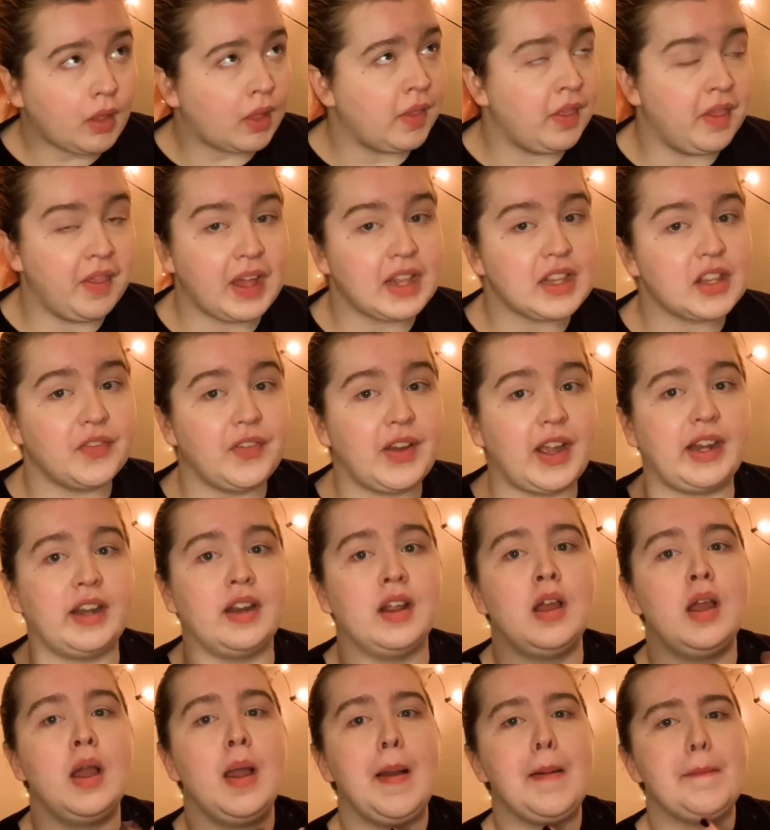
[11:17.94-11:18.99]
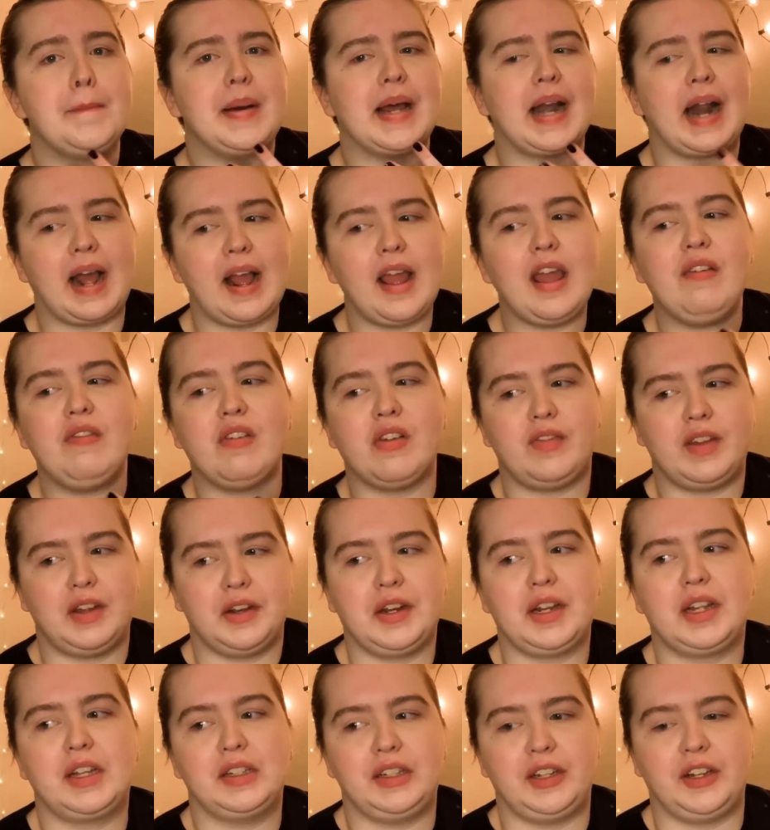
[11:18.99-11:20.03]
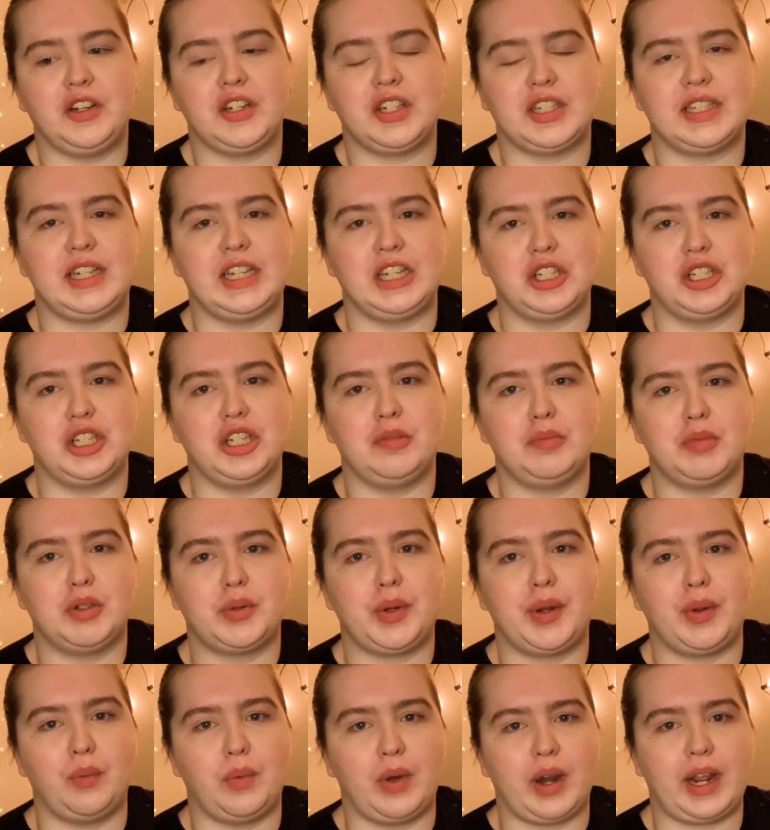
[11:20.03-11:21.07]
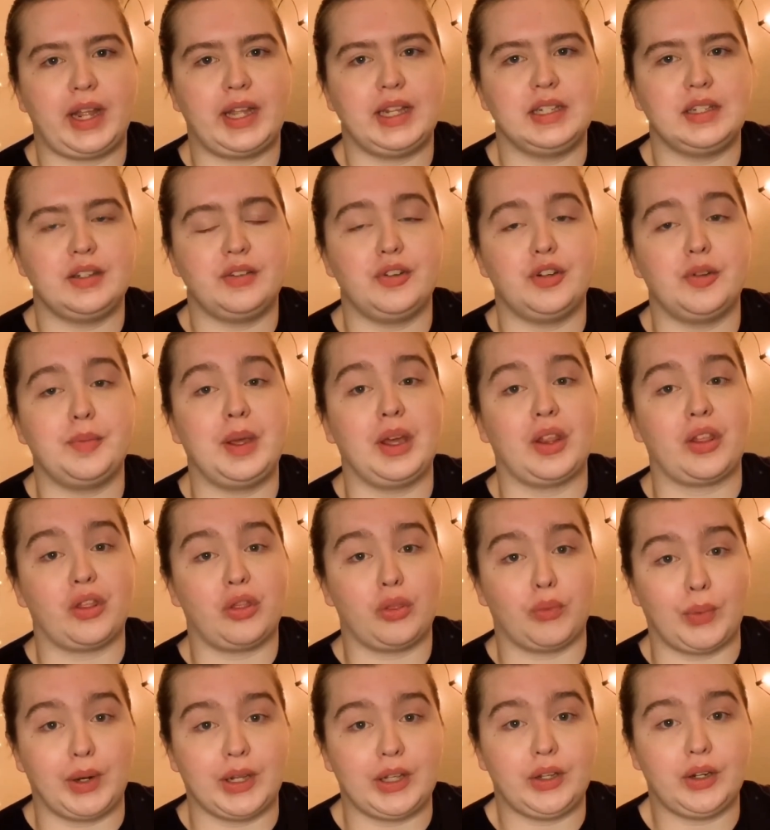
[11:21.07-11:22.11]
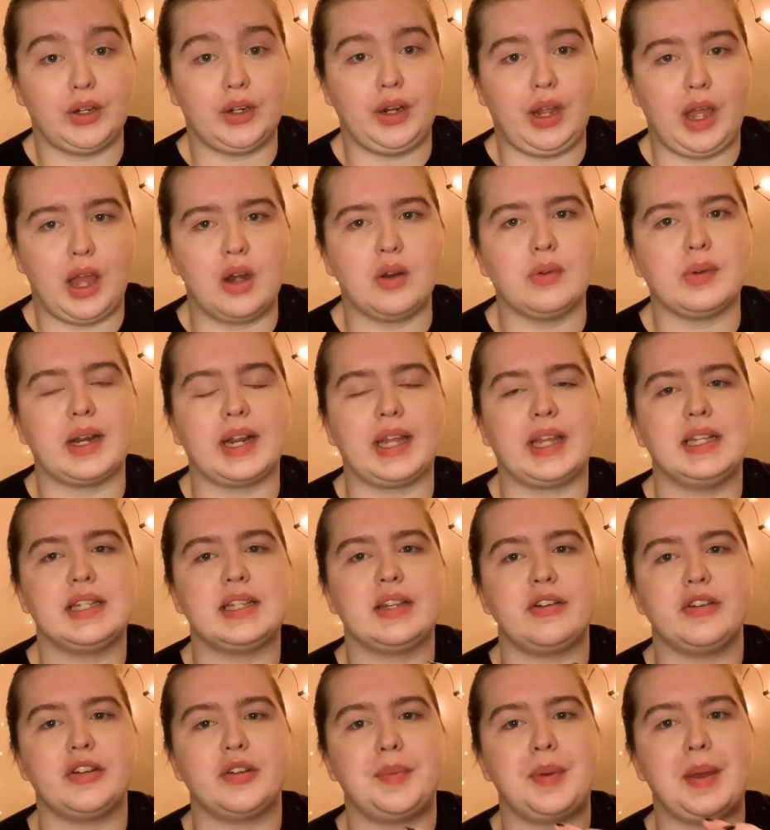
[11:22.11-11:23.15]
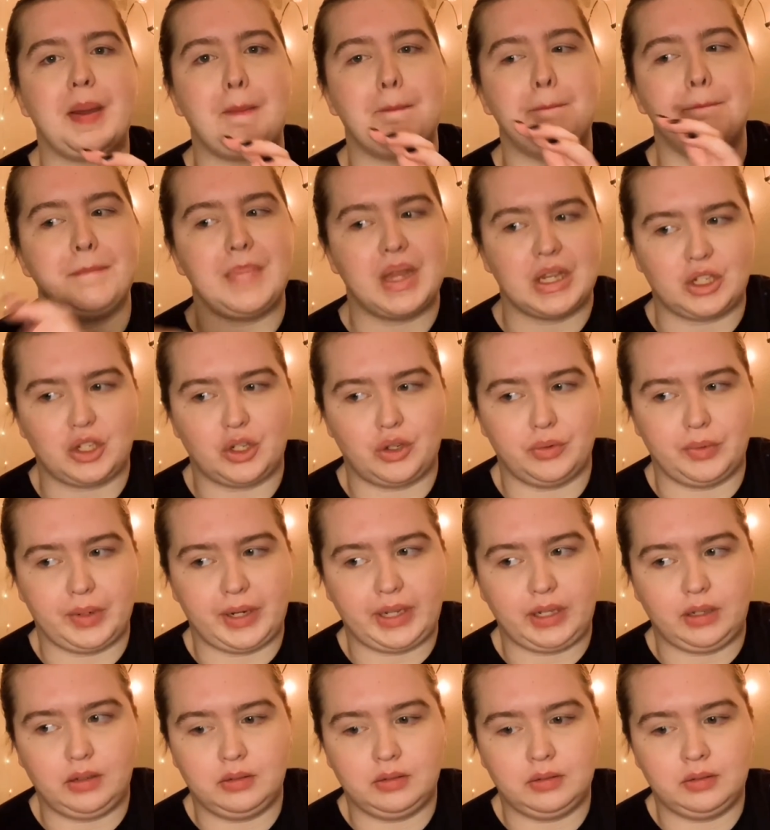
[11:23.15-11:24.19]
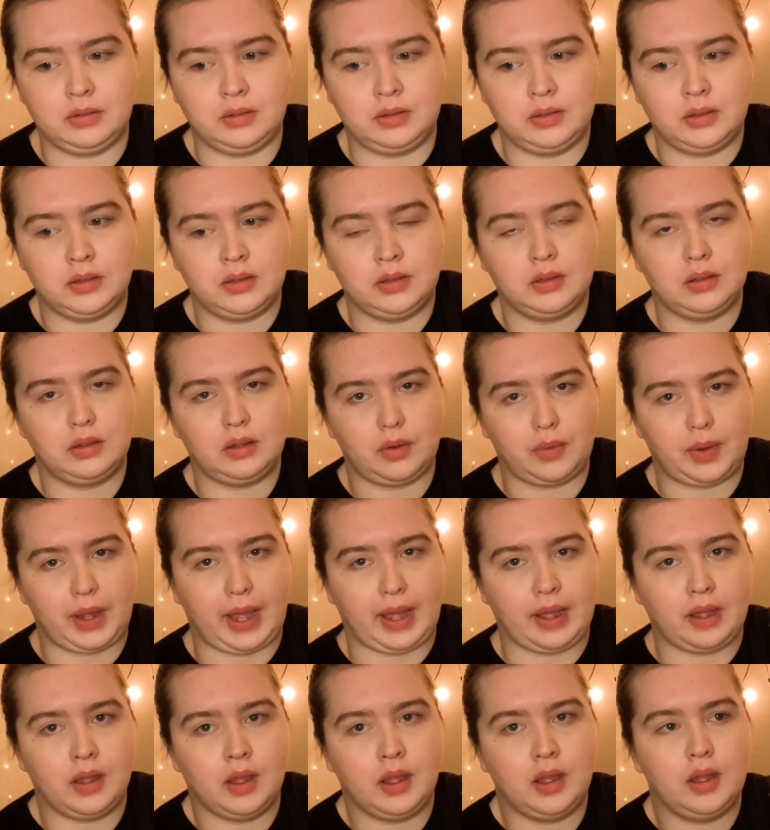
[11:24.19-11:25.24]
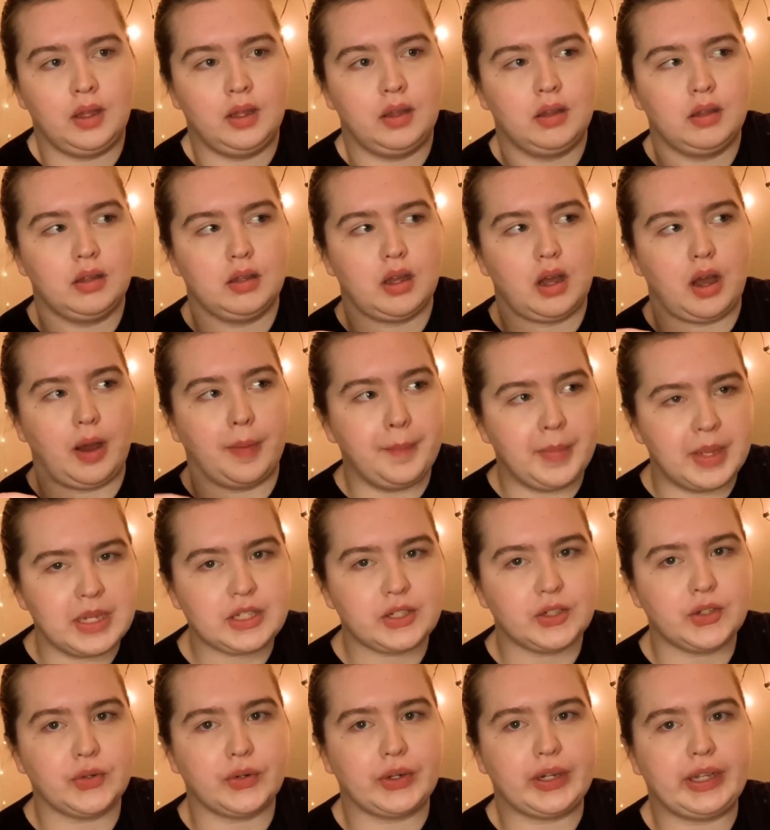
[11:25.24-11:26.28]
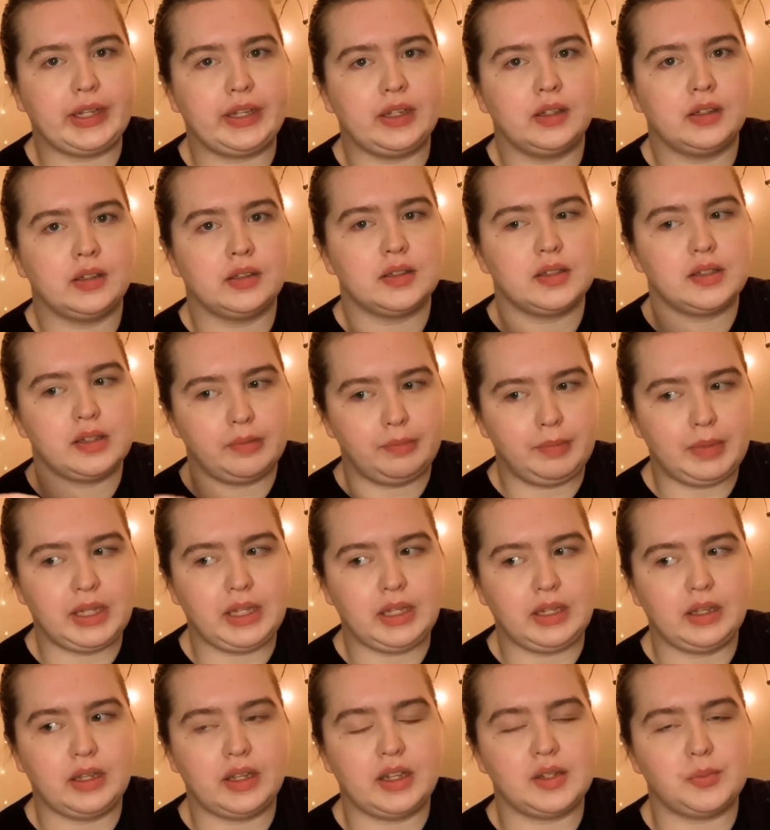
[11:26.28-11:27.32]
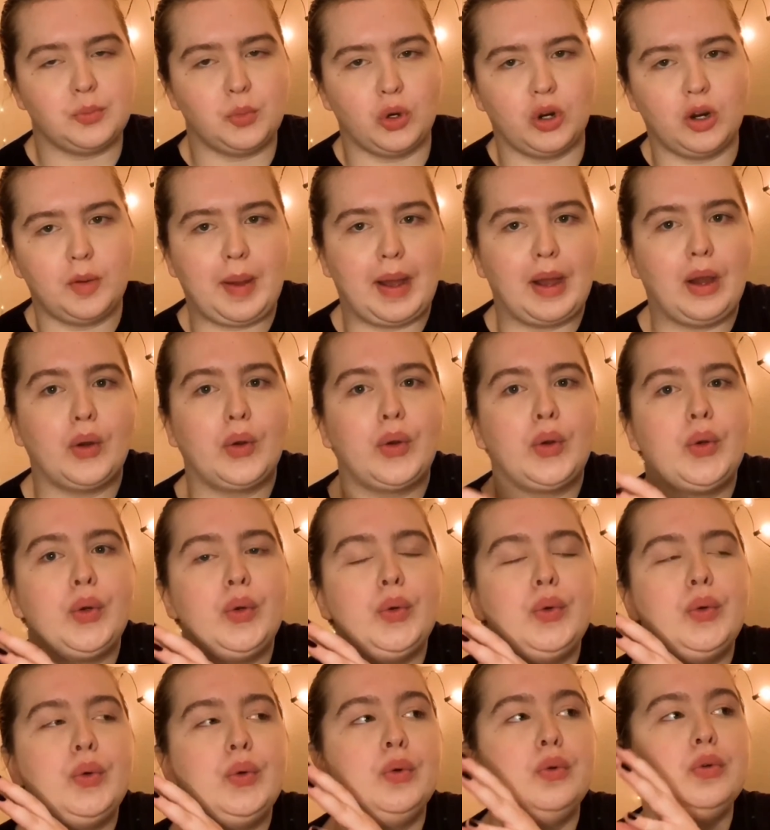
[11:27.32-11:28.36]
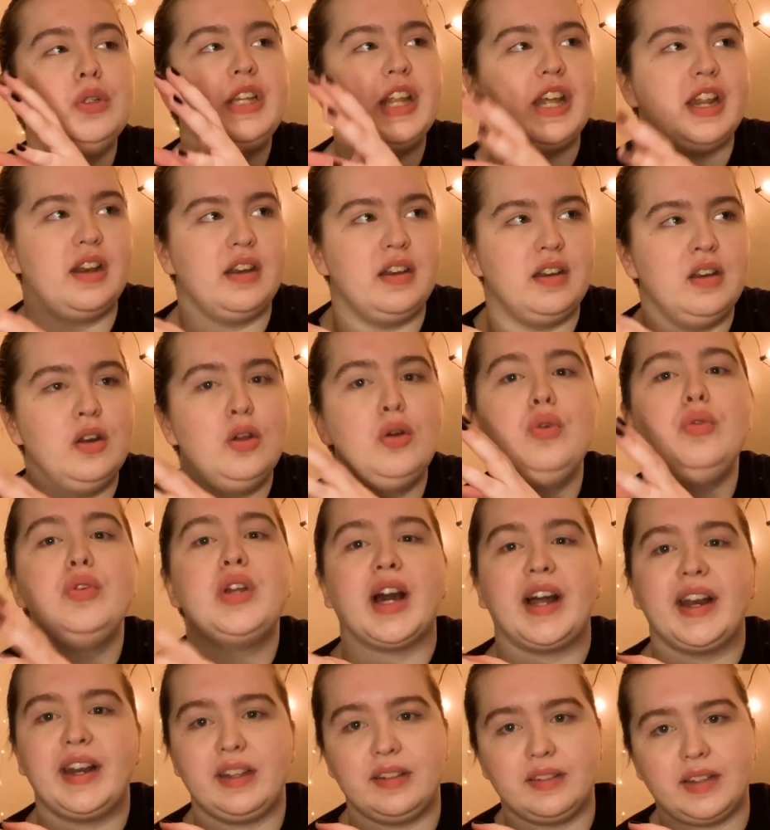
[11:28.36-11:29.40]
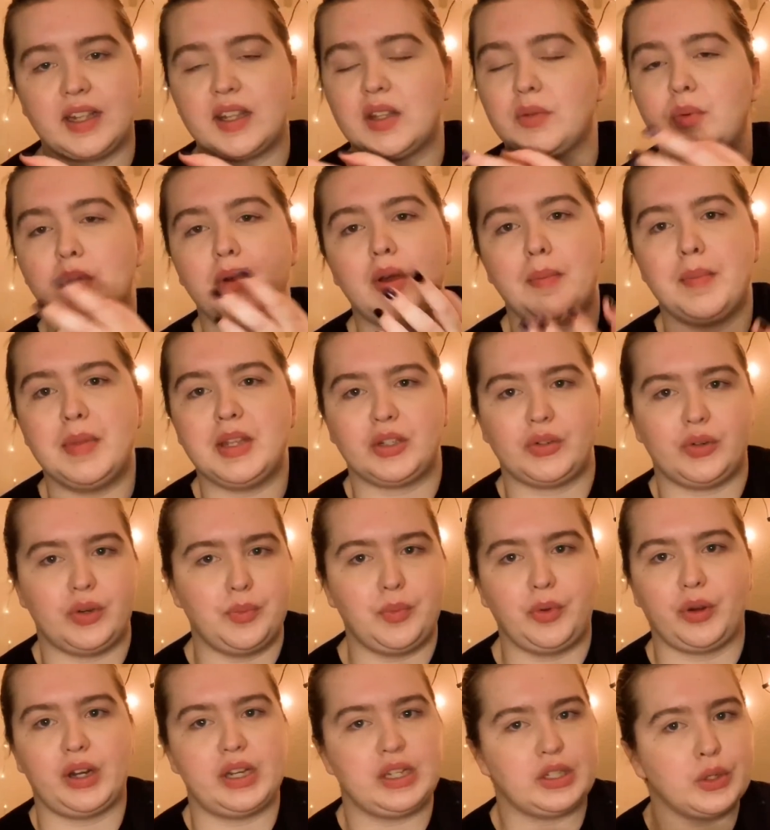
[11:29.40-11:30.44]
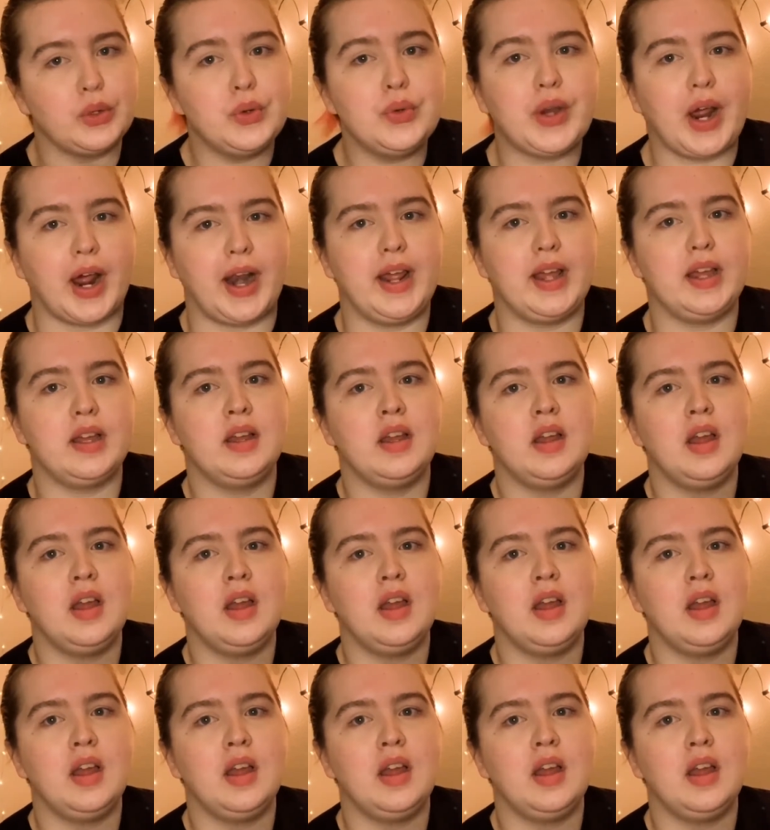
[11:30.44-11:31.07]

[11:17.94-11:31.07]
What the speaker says: That's fine. But I have a very clear distinction between what I consider to be a thriller and what I consider to be a mystery. Okay? A mystery, to me, is more about who done it. That's what a mystery more is. Who done it.